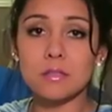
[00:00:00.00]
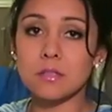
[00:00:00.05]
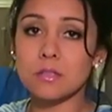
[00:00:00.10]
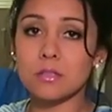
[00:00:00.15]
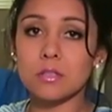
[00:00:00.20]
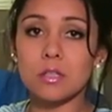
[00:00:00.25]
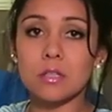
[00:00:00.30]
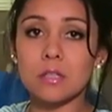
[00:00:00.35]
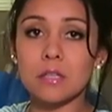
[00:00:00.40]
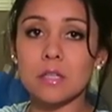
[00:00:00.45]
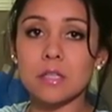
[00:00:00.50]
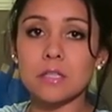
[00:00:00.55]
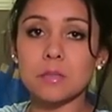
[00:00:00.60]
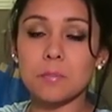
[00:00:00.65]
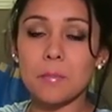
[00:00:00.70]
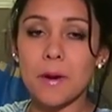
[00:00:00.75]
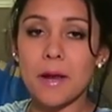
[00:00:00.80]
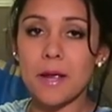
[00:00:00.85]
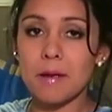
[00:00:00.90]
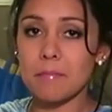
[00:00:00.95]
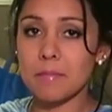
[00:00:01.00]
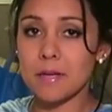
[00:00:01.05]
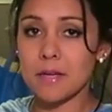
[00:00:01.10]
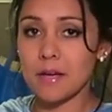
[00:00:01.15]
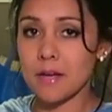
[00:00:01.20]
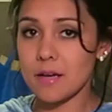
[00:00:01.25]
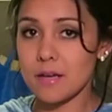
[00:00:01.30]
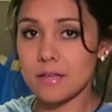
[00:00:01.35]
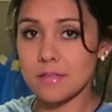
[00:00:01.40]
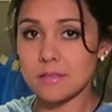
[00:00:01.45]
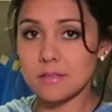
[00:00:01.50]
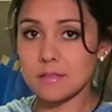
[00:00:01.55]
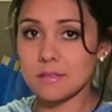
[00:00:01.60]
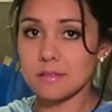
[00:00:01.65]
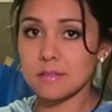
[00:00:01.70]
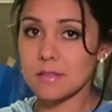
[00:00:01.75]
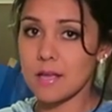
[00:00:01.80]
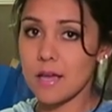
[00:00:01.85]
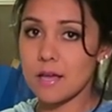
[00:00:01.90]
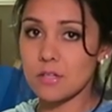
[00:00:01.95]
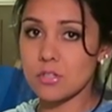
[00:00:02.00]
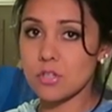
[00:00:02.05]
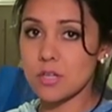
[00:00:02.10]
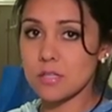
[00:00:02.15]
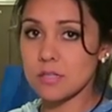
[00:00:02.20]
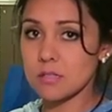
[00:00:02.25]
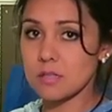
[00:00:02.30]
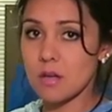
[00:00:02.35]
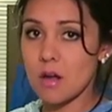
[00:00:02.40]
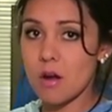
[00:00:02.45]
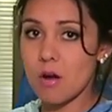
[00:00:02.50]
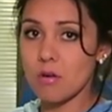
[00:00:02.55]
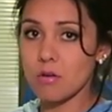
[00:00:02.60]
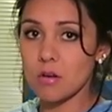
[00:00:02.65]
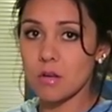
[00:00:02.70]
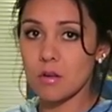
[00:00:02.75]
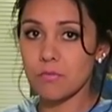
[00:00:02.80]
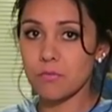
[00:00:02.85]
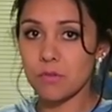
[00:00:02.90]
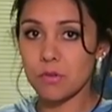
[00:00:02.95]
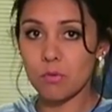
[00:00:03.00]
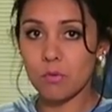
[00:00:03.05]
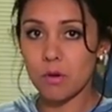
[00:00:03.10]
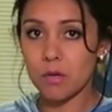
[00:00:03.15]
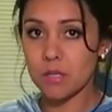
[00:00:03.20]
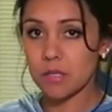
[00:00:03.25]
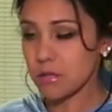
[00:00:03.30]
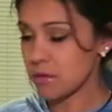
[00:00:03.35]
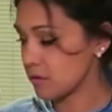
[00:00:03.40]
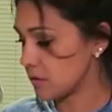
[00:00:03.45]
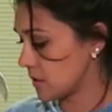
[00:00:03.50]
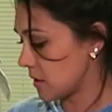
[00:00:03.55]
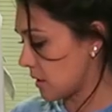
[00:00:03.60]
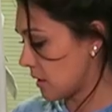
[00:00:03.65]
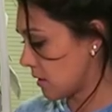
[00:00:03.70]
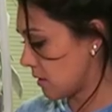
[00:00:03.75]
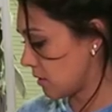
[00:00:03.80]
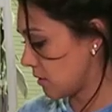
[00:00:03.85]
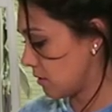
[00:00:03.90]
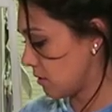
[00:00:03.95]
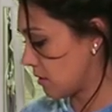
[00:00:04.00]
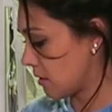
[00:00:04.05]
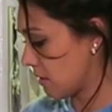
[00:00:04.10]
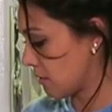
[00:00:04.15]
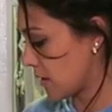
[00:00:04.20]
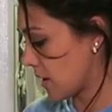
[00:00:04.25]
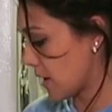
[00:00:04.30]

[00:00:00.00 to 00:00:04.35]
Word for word: using cooking spray because I just don't. If you want to use it, you go